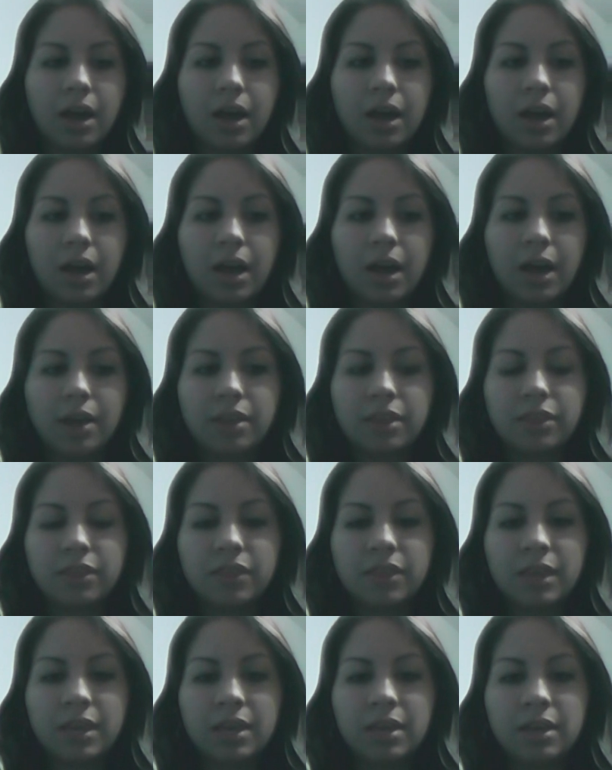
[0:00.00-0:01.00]
I
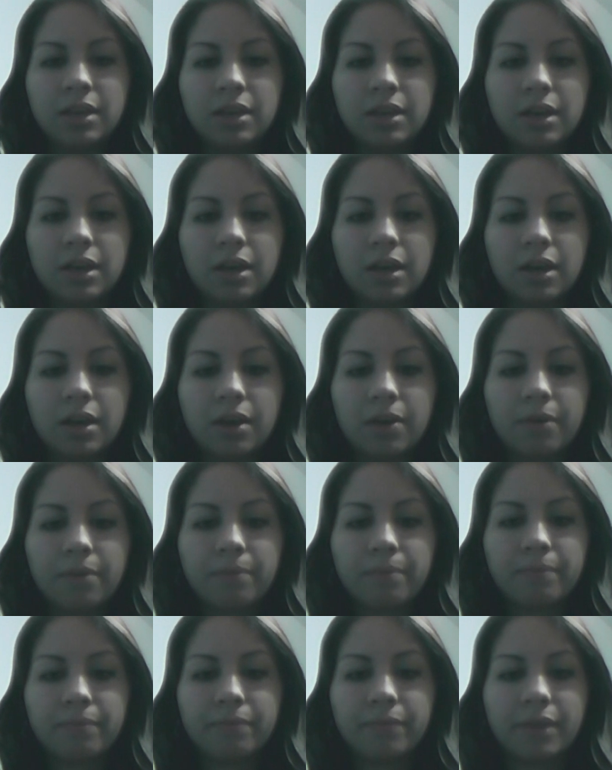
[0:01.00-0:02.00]
think
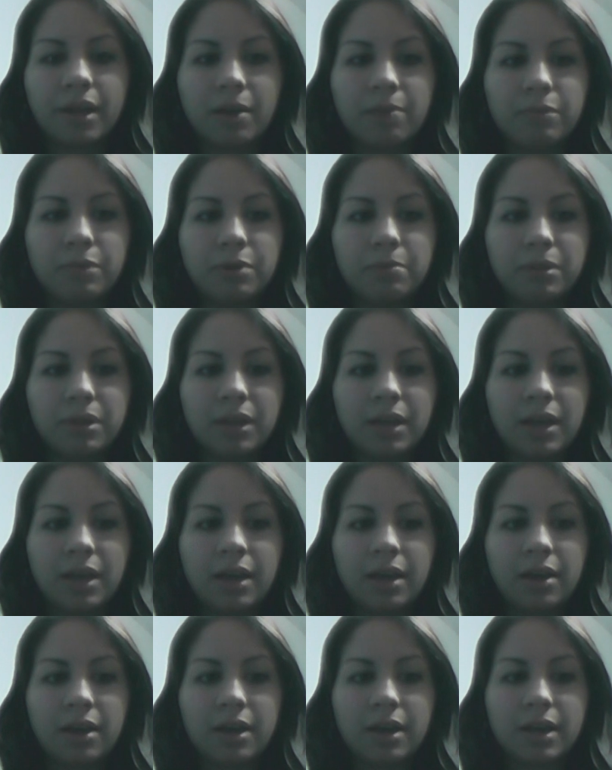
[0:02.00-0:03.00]
I'm going to
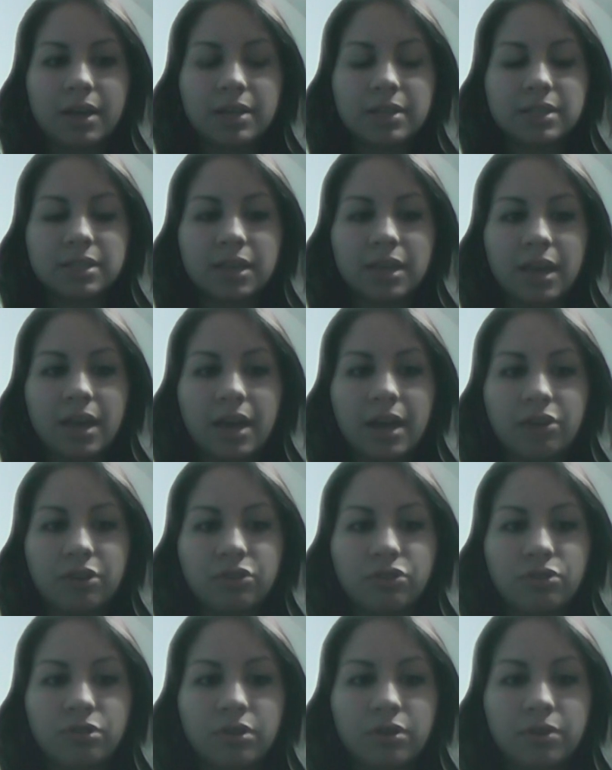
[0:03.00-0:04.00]
play as a
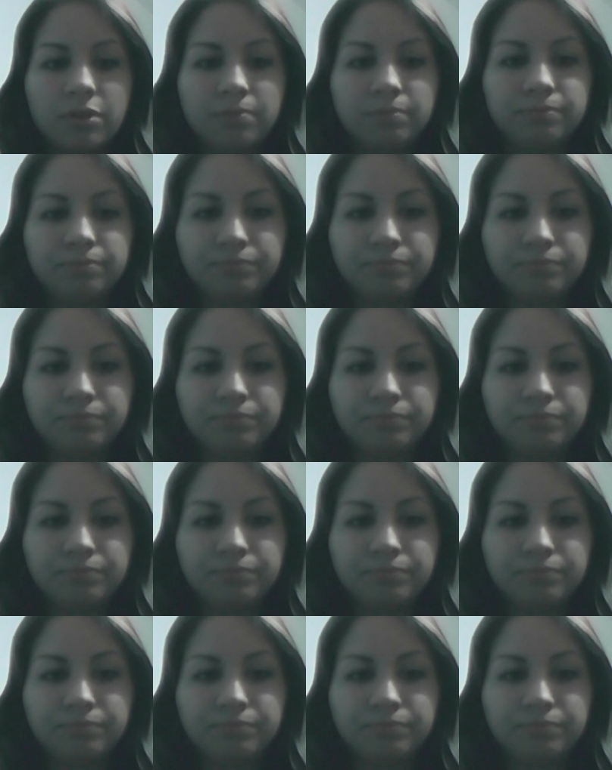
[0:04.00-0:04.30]
Gangrel.